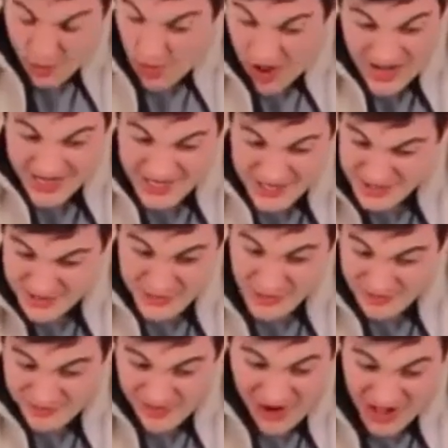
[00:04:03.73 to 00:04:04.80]
wanted to do
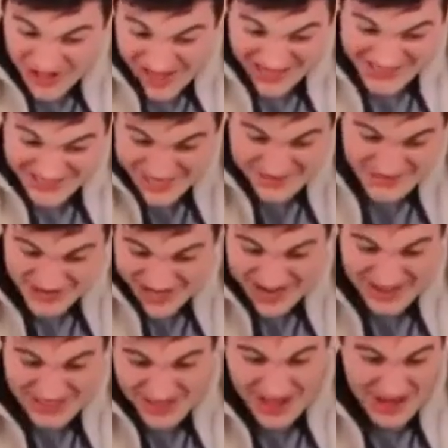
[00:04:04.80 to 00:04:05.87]
a fall activity.
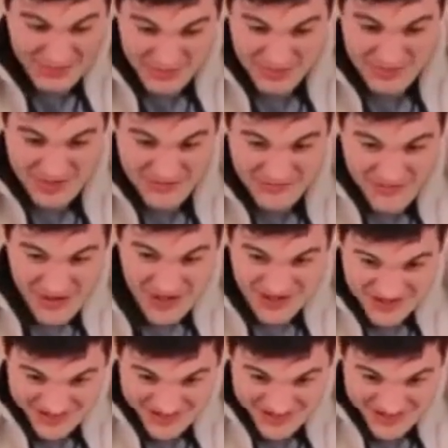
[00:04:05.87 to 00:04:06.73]
I thought it would be fun.